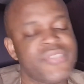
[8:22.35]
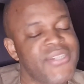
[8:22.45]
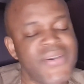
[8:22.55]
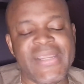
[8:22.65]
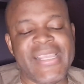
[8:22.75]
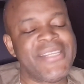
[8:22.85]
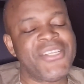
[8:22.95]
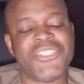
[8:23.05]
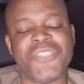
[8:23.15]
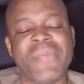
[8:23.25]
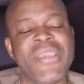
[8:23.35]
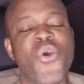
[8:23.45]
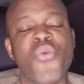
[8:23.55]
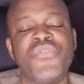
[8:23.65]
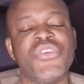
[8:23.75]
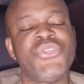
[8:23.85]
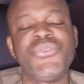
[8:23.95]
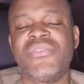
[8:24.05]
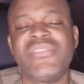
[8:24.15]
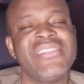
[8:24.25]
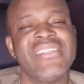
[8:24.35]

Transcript: Don't let this shit be over you.